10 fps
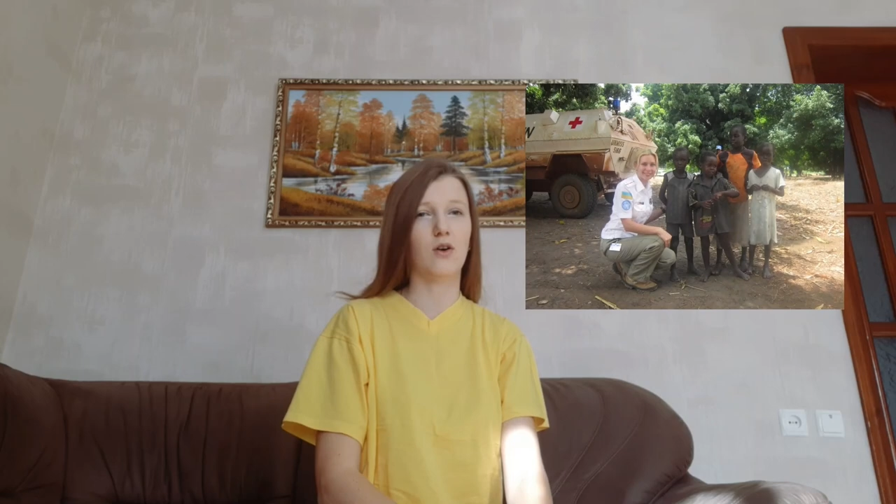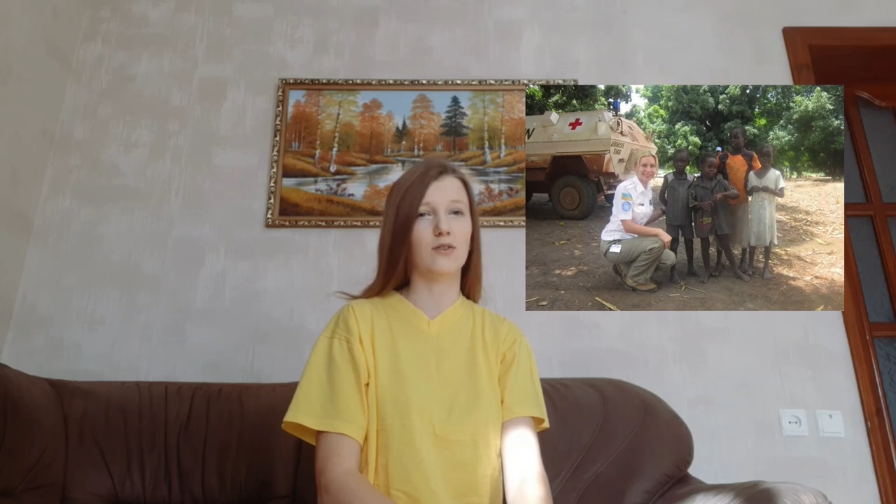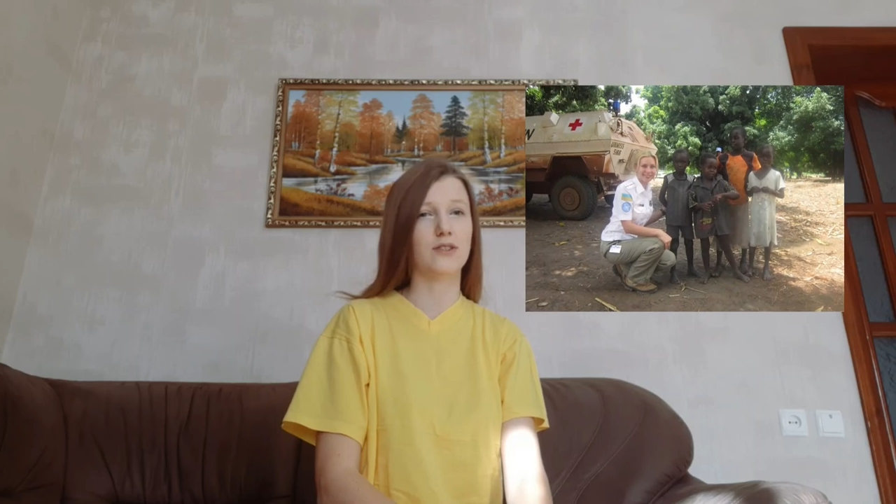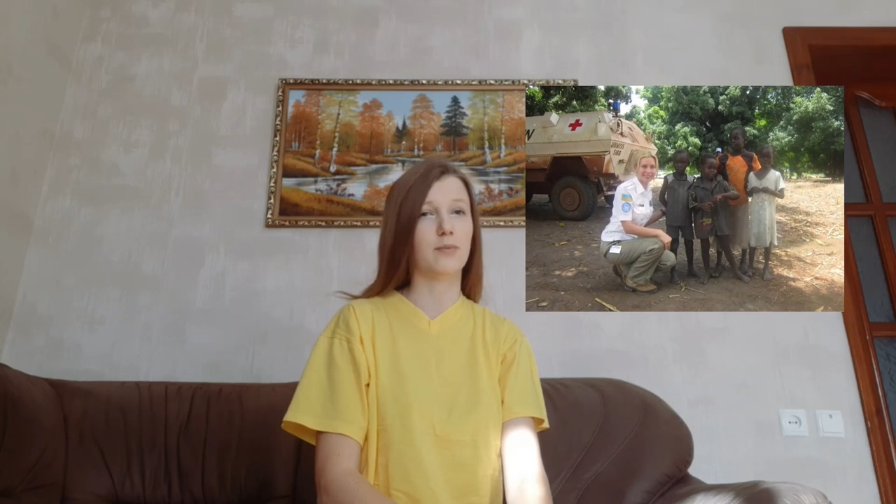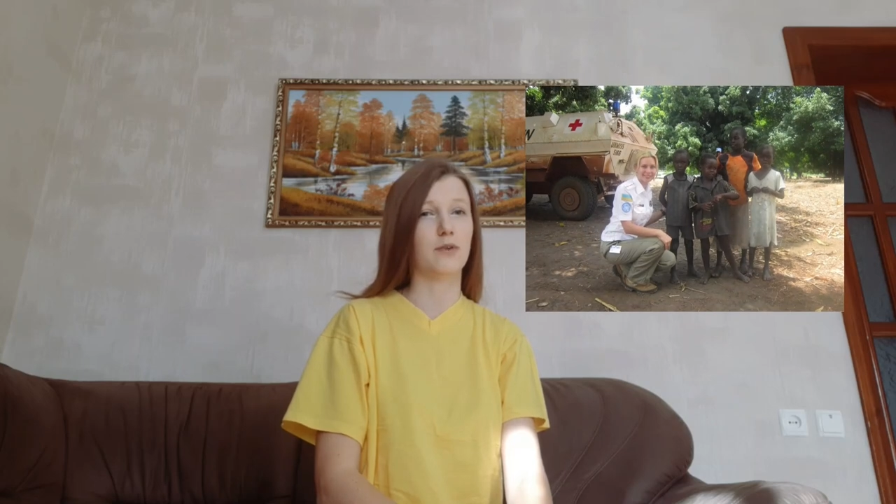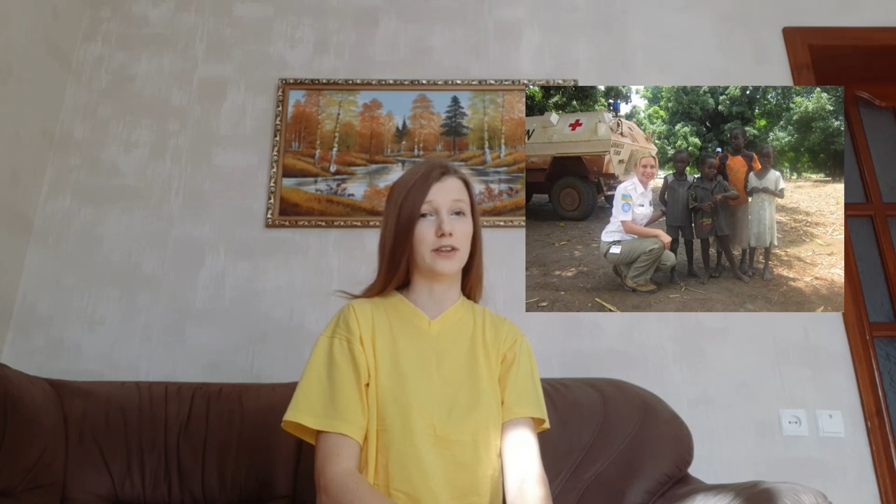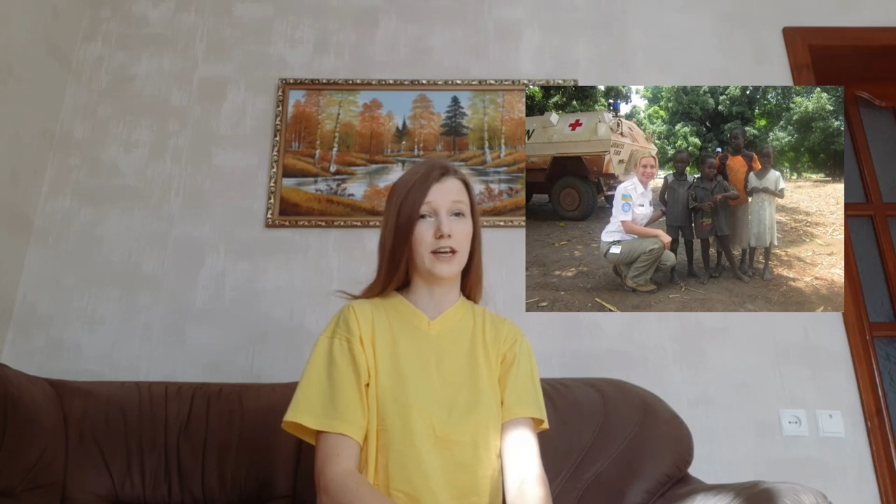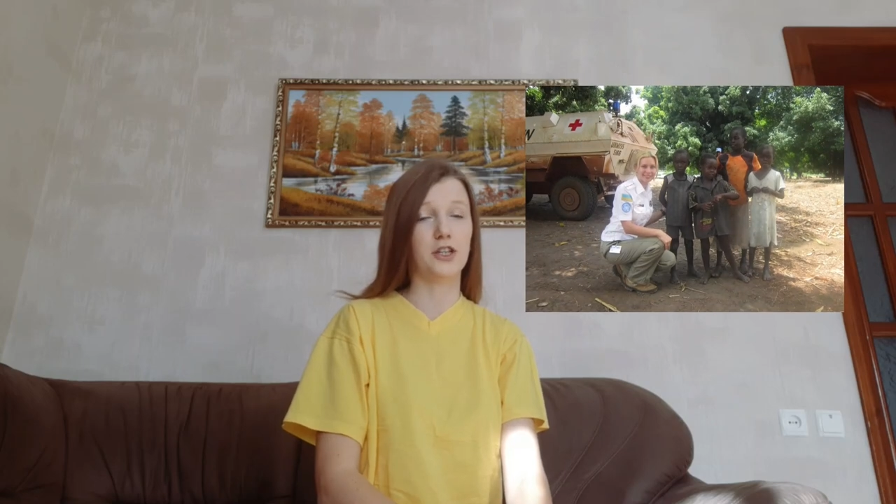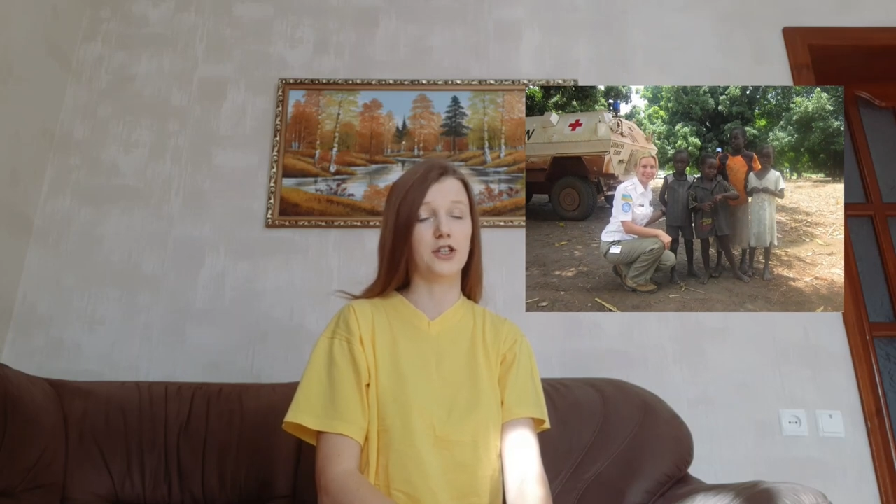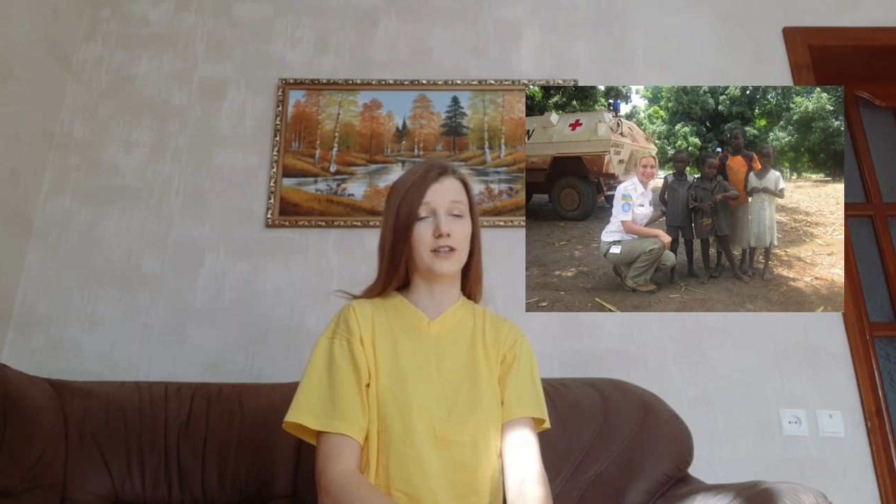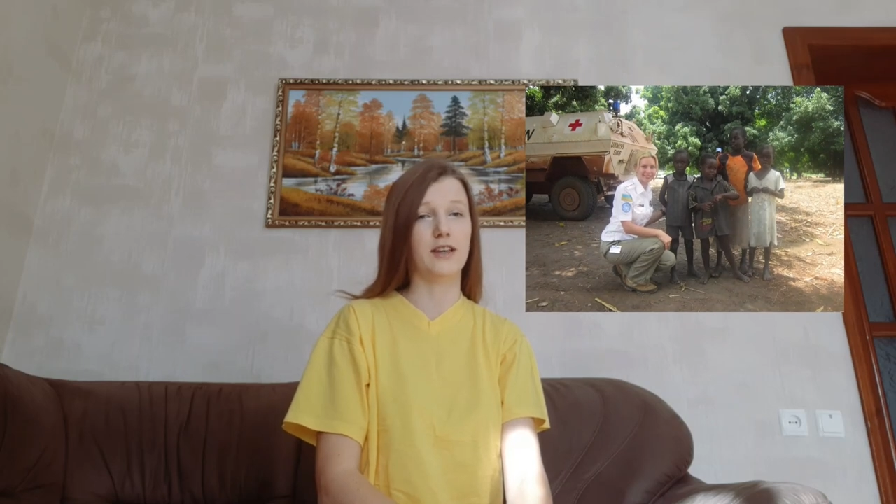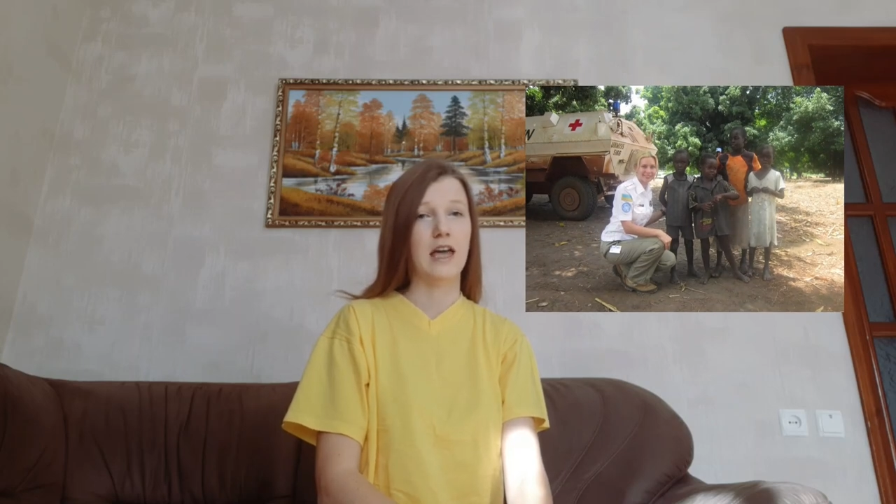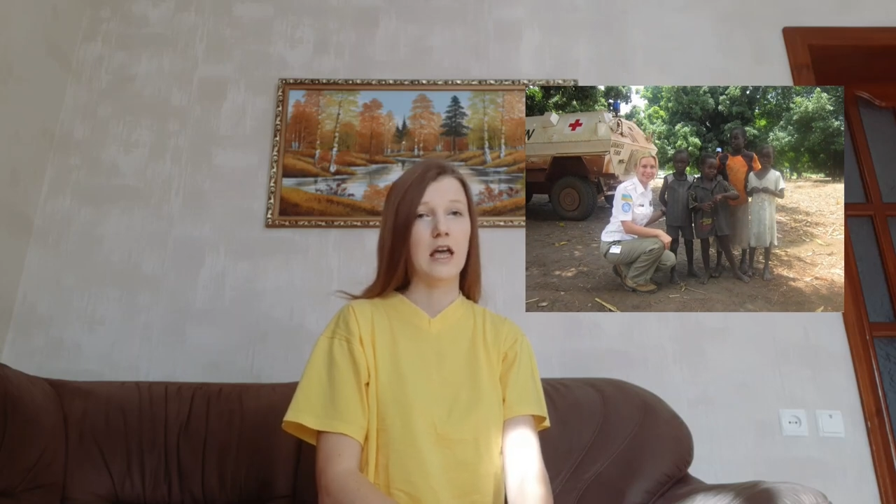on the protection,